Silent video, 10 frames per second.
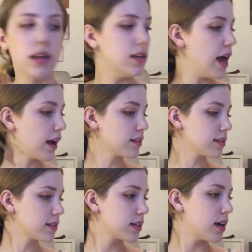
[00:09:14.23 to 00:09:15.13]

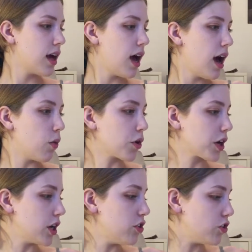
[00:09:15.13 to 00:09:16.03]
Next, we're
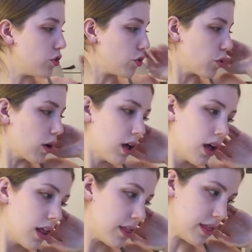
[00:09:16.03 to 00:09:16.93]
going to do
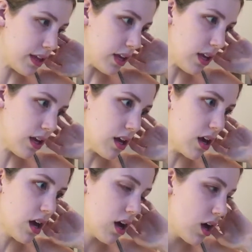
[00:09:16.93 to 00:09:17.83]
the